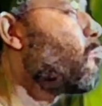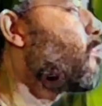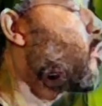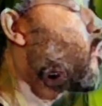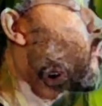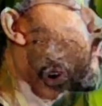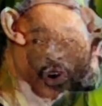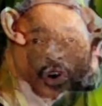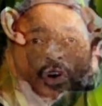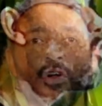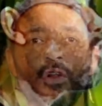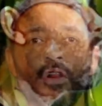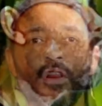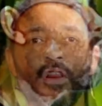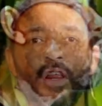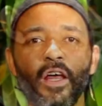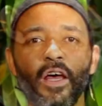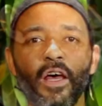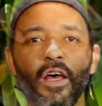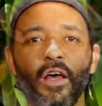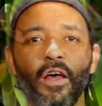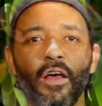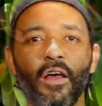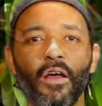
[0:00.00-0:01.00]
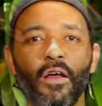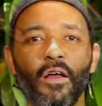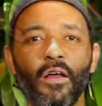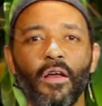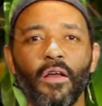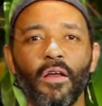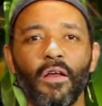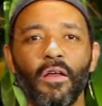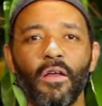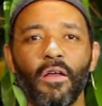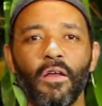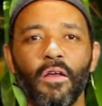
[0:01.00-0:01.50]
pearl there.
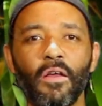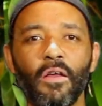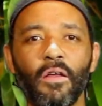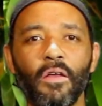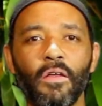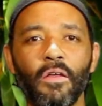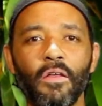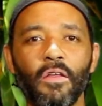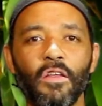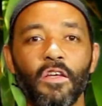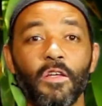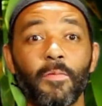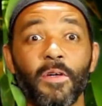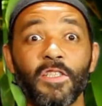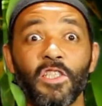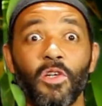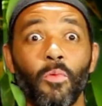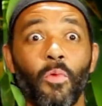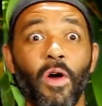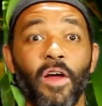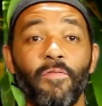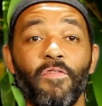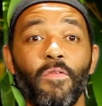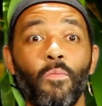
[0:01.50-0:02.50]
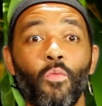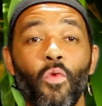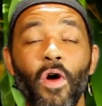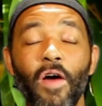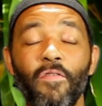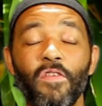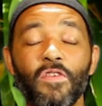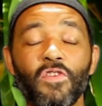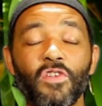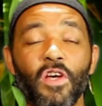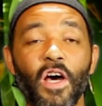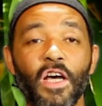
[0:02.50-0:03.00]
Imagine
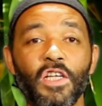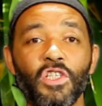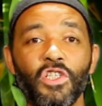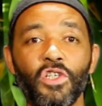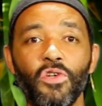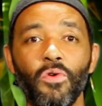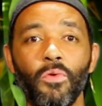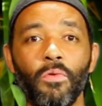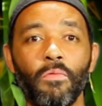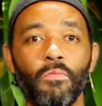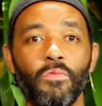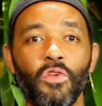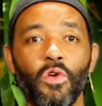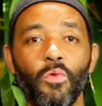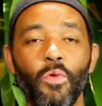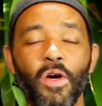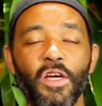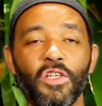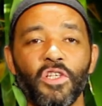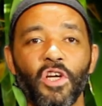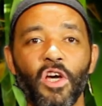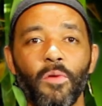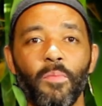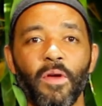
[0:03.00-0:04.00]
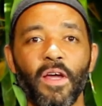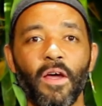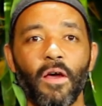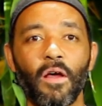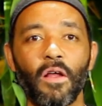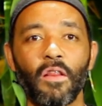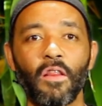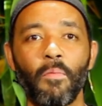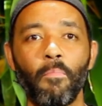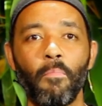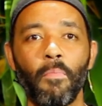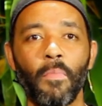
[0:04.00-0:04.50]
whatever size you wish. It could be
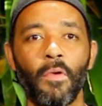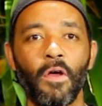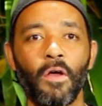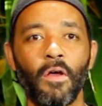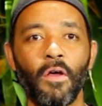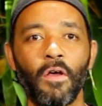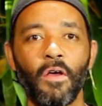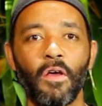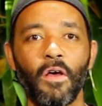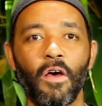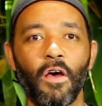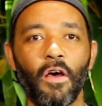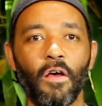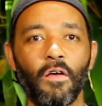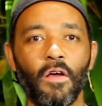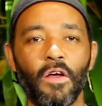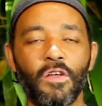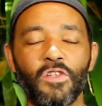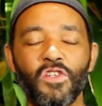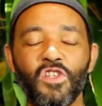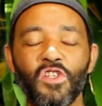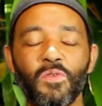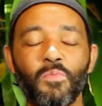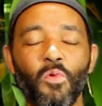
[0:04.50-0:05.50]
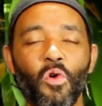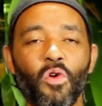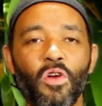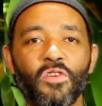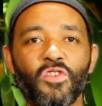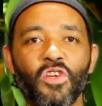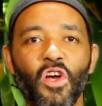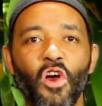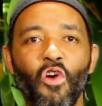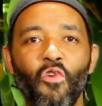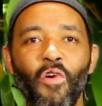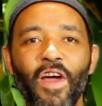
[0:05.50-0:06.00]
as small
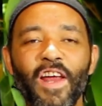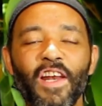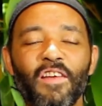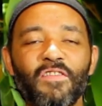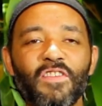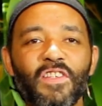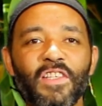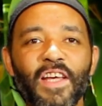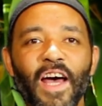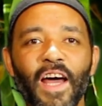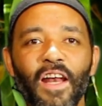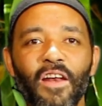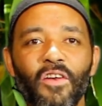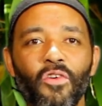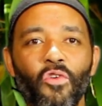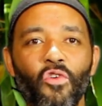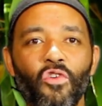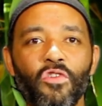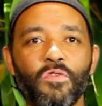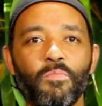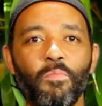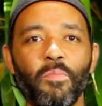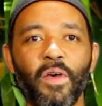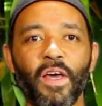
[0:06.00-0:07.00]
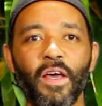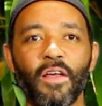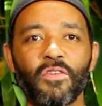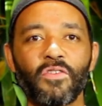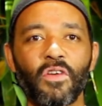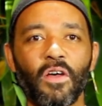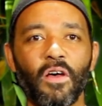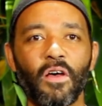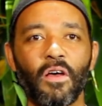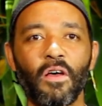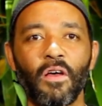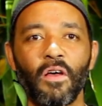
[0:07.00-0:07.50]
as a grain of sand, or as big
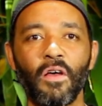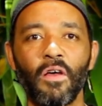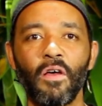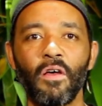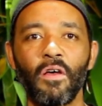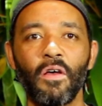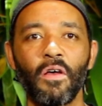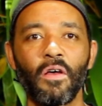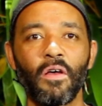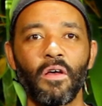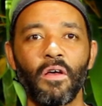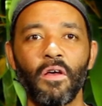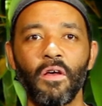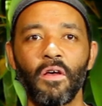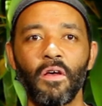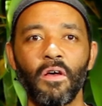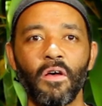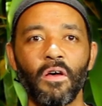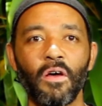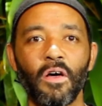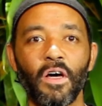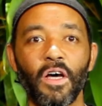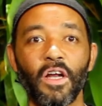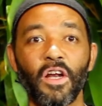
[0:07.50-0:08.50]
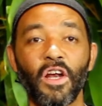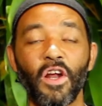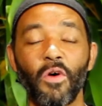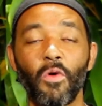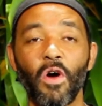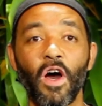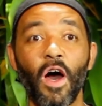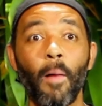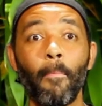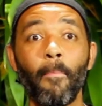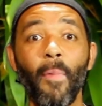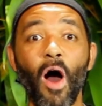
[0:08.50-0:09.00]
as a
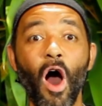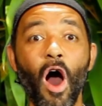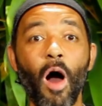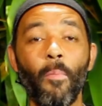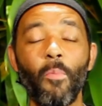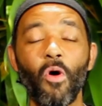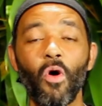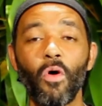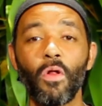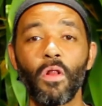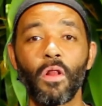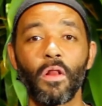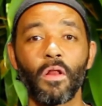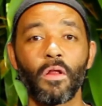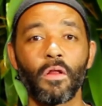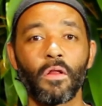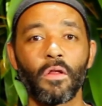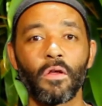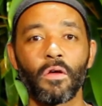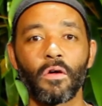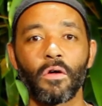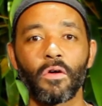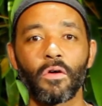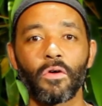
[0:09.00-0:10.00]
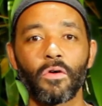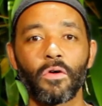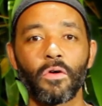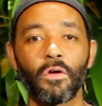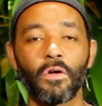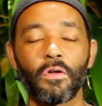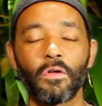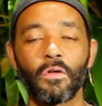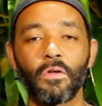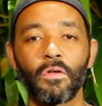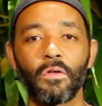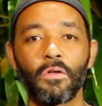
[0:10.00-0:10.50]
marble,
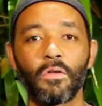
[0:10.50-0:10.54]
or